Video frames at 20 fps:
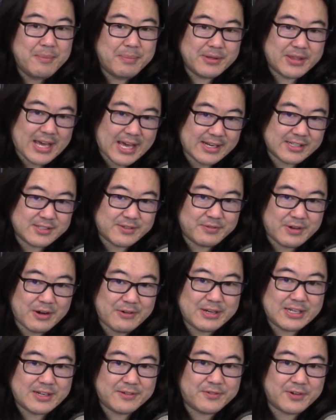But that is a
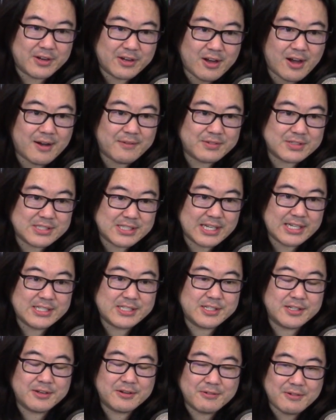very different
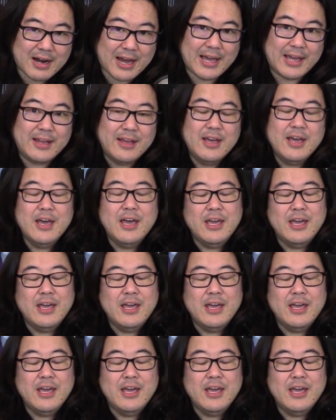conversation, right?